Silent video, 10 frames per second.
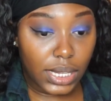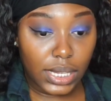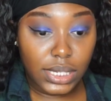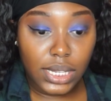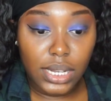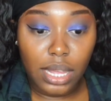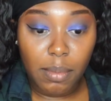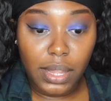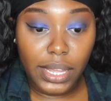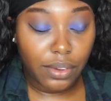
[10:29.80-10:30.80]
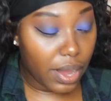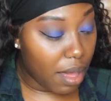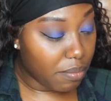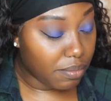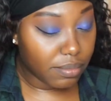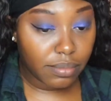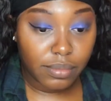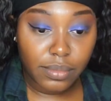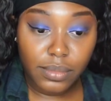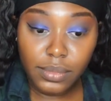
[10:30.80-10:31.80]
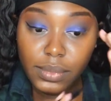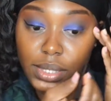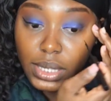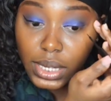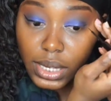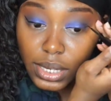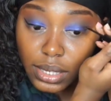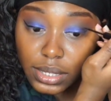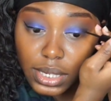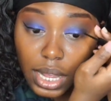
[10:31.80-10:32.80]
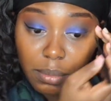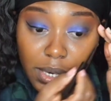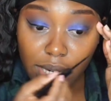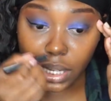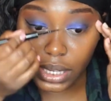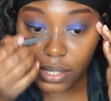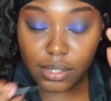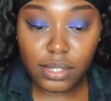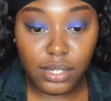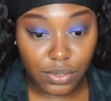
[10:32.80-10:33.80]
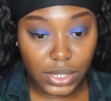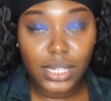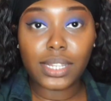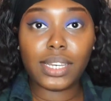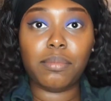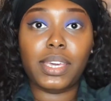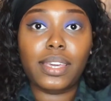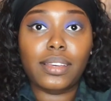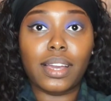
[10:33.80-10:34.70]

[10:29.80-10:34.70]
is going to come out like crap. Your dominant hand, you see? Look at me.